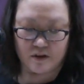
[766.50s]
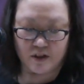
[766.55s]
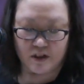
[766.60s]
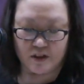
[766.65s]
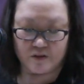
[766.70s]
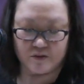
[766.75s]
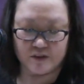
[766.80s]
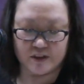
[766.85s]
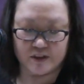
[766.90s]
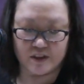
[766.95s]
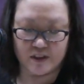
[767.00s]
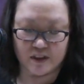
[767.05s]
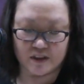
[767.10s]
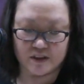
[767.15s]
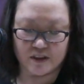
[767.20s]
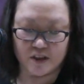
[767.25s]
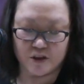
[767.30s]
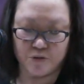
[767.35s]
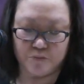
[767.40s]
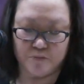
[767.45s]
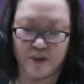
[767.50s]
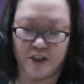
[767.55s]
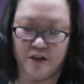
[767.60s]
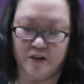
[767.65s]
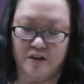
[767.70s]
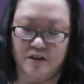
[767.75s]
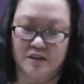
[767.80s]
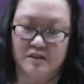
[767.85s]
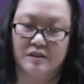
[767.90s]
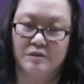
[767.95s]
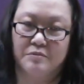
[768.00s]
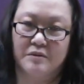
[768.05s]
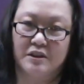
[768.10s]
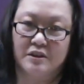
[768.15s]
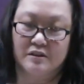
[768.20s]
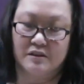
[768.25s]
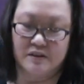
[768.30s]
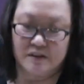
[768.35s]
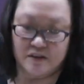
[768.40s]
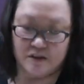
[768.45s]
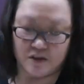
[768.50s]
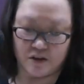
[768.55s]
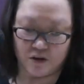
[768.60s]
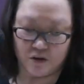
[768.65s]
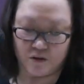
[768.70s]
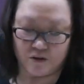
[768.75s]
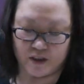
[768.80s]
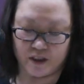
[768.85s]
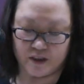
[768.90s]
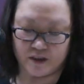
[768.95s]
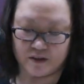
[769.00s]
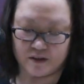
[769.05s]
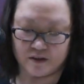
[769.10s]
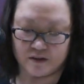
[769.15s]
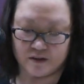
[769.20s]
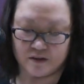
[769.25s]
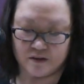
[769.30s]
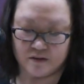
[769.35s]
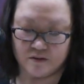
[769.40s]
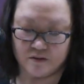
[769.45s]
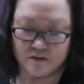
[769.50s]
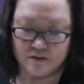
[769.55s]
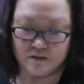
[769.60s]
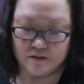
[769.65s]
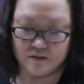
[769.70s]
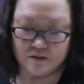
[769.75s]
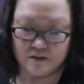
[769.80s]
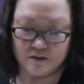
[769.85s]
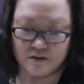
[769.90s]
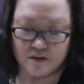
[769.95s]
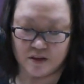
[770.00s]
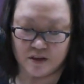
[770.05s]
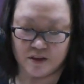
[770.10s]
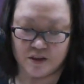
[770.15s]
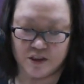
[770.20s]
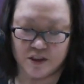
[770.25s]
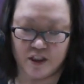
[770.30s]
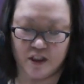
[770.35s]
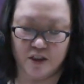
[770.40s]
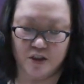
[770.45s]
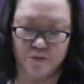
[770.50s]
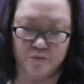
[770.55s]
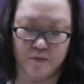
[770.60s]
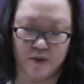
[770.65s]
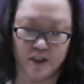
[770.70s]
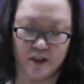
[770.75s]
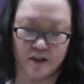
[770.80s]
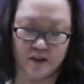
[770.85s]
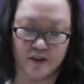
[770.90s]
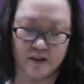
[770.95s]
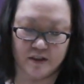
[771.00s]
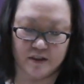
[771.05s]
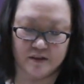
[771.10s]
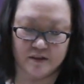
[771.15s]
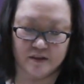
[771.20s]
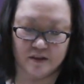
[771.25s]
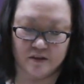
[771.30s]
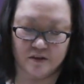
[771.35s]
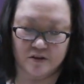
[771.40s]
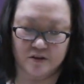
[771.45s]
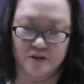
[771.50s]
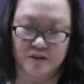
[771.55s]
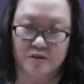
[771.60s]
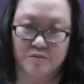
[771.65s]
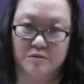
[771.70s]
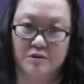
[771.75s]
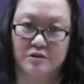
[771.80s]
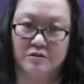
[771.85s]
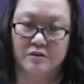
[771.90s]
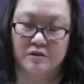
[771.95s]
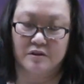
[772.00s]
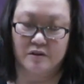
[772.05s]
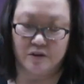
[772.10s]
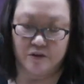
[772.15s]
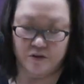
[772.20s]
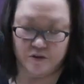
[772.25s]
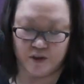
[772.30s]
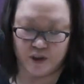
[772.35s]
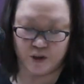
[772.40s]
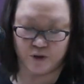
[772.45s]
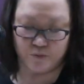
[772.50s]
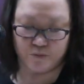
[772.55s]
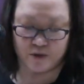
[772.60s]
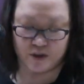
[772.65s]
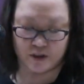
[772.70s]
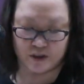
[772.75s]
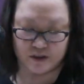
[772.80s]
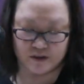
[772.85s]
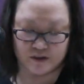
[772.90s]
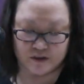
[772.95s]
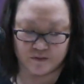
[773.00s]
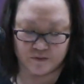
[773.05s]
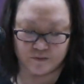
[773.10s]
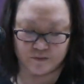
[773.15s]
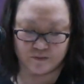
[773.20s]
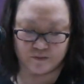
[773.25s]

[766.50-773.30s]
I was knocked out of my thoughts by his sudden quietness. I shaded my eyes and looked up toward the Korean brides.